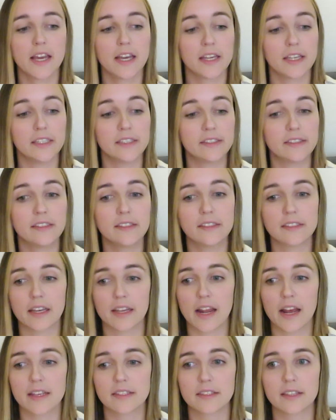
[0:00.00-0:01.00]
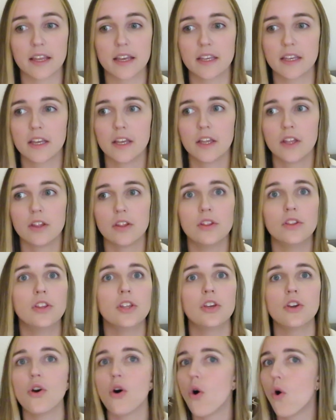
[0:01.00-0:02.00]
he sees that as like
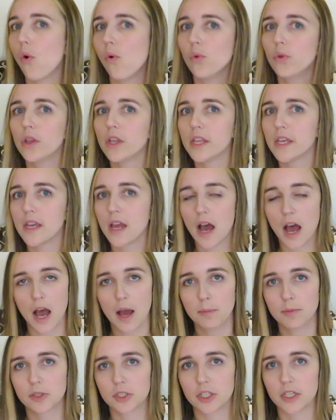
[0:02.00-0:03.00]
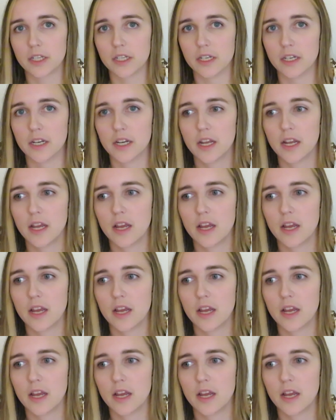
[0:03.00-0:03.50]
the only option